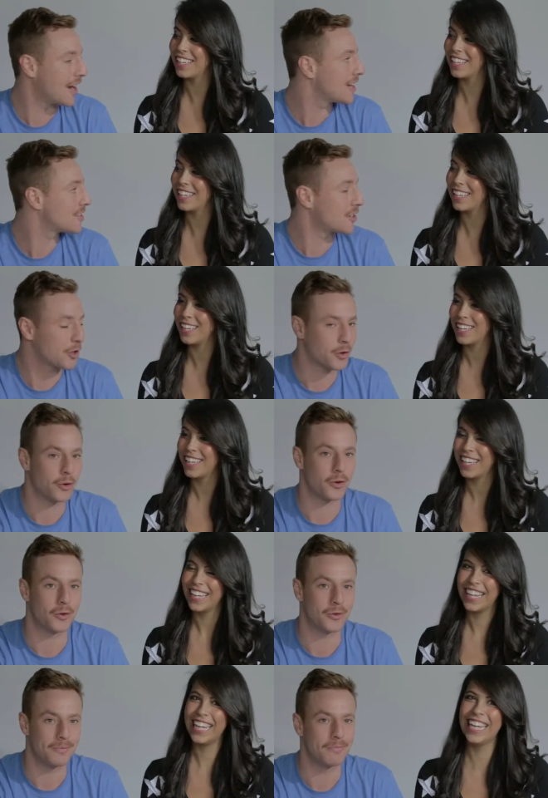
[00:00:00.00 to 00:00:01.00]
Speaker 1: cast and
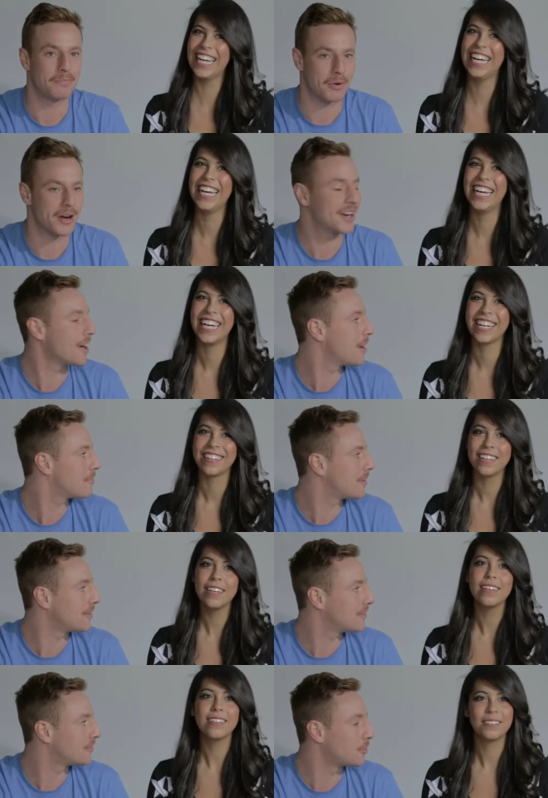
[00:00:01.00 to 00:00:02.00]
crew break up,
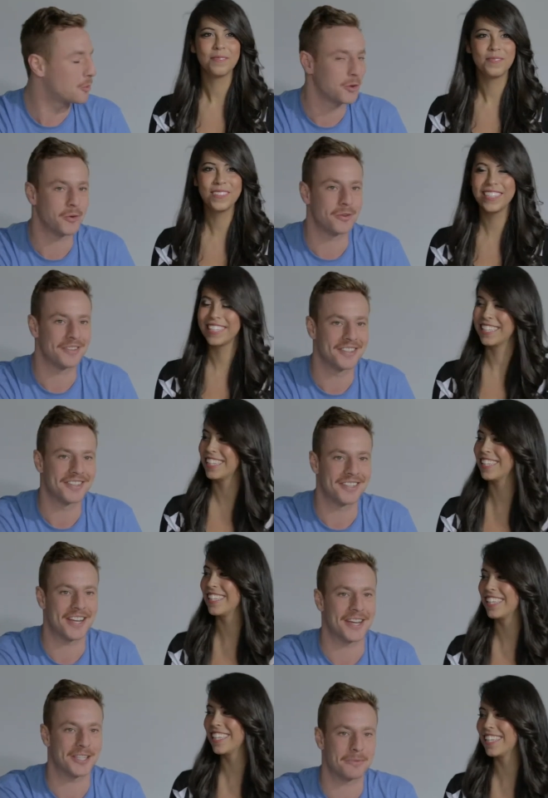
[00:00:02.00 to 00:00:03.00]
and ruin
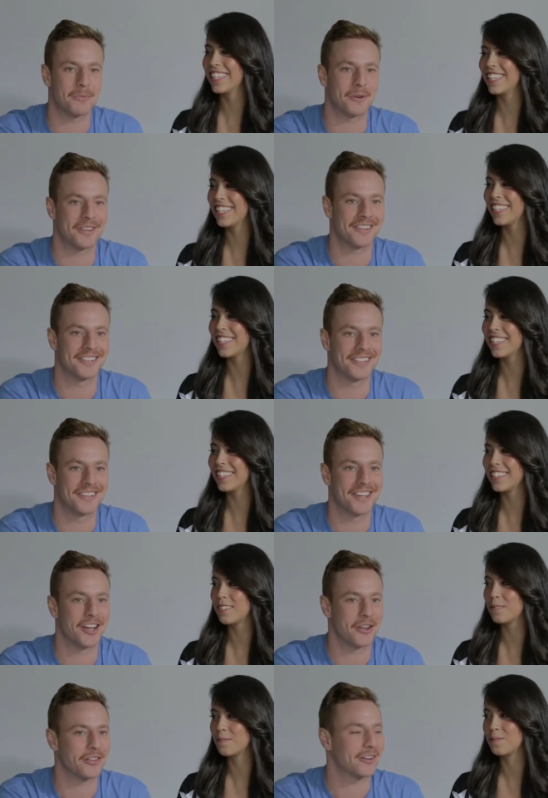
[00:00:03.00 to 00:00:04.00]
takes more than
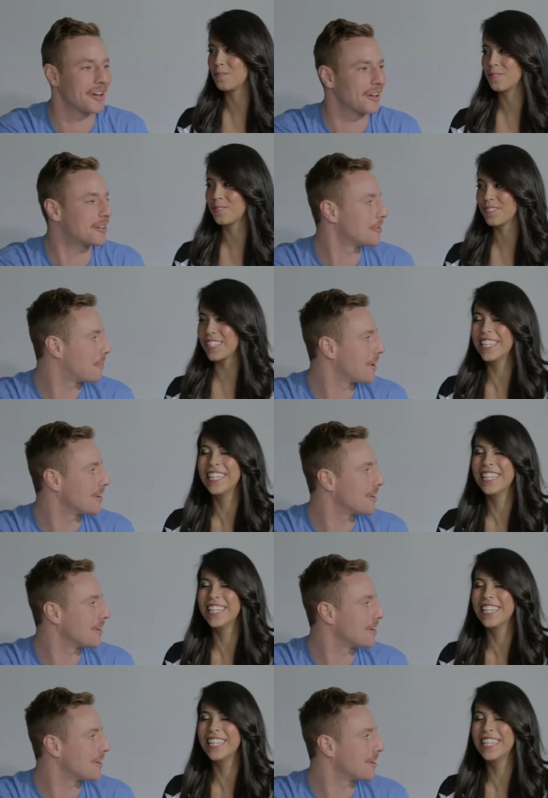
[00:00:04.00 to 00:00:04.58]
any other character